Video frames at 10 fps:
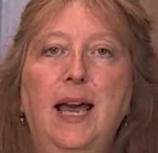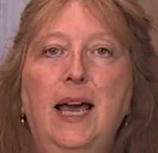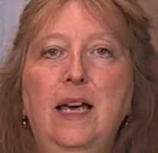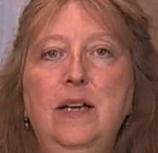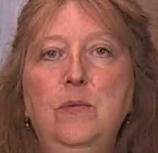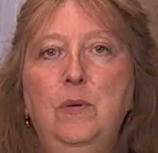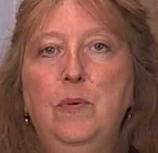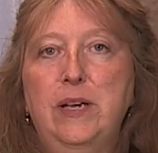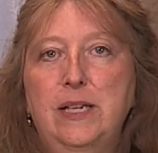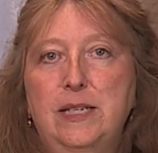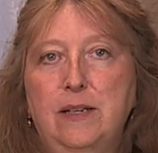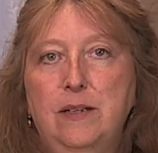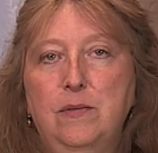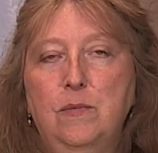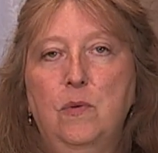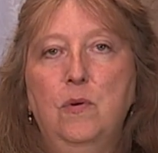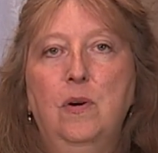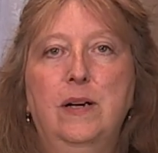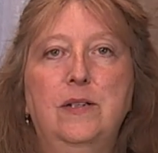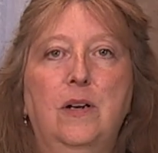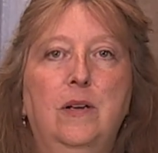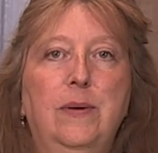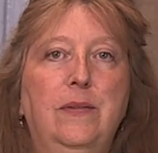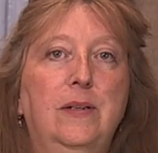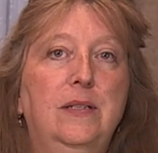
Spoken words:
And we'll break it down even more and talk about